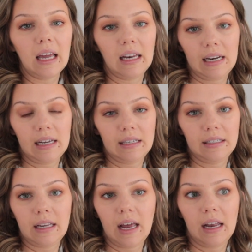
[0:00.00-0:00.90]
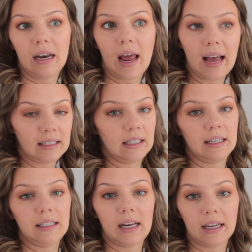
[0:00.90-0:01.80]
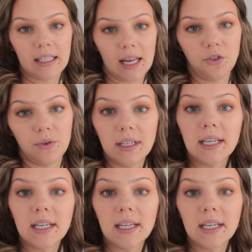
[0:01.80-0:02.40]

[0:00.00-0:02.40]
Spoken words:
it is an excellent accessory